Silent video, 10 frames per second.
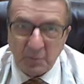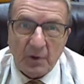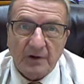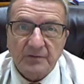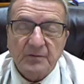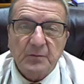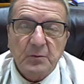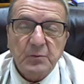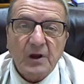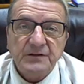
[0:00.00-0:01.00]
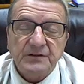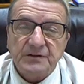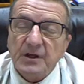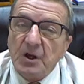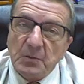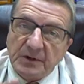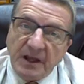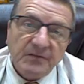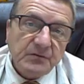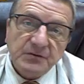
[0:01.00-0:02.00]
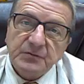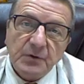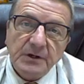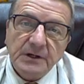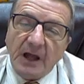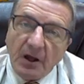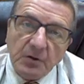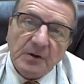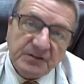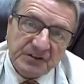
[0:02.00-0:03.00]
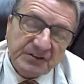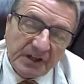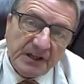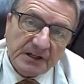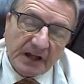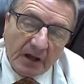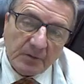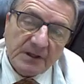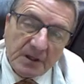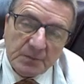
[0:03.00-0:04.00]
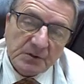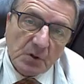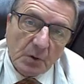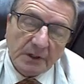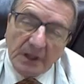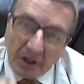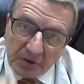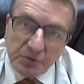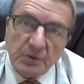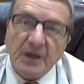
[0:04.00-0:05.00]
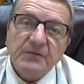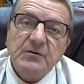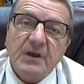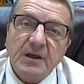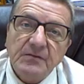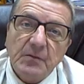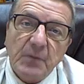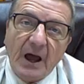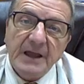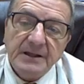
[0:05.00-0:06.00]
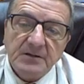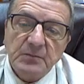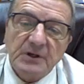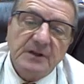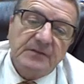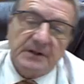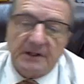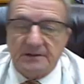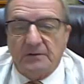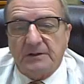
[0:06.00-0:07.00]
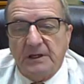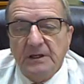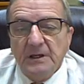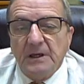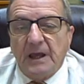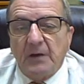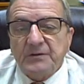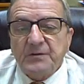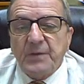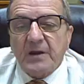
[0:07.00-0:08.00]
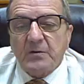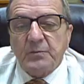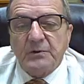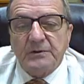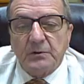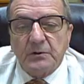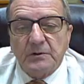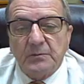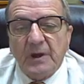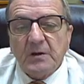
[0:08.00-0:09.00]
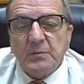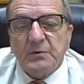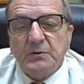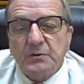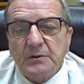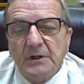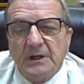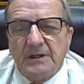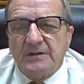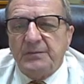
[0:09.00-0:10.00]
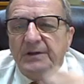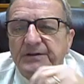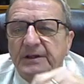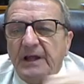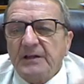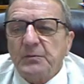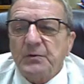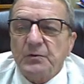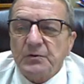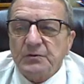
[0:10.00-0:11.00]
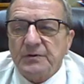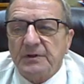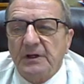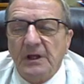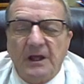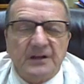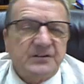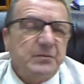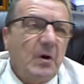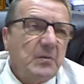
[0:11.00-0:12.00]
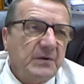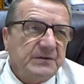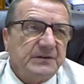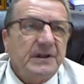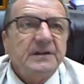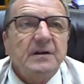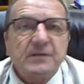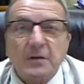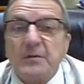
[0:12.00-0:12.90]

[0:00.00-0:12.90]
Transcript: part of a process. But after it's running, how do I sustain it? How do I keep it going? You have to have a buy-in and believe in it. Okay. And what's a micropreneur? A micropreneur is basic entrepreneurs, a small business. A lot of times I'm